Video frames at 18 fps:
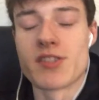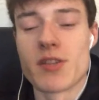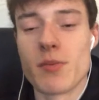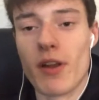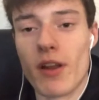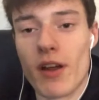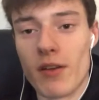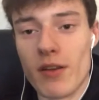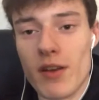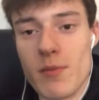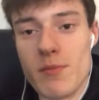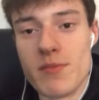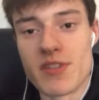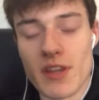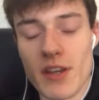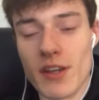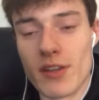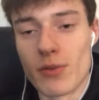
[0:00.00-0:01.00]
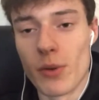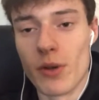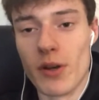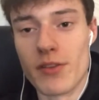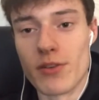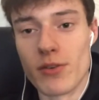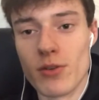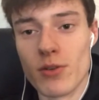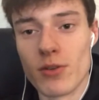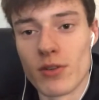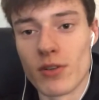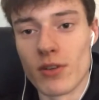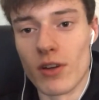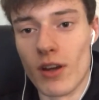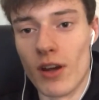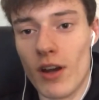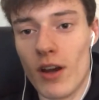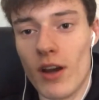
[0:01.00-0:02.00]
My name's
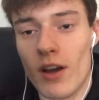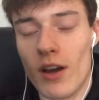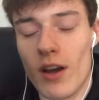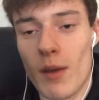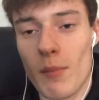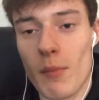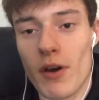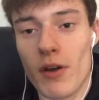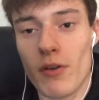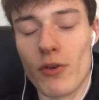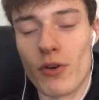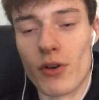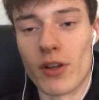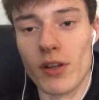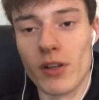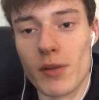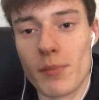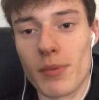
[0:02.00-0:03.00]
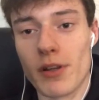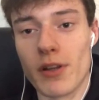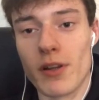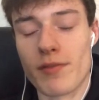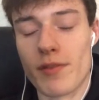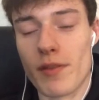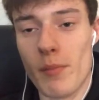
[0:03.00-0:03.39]
A22. Uh, I'm a Rocket League player for the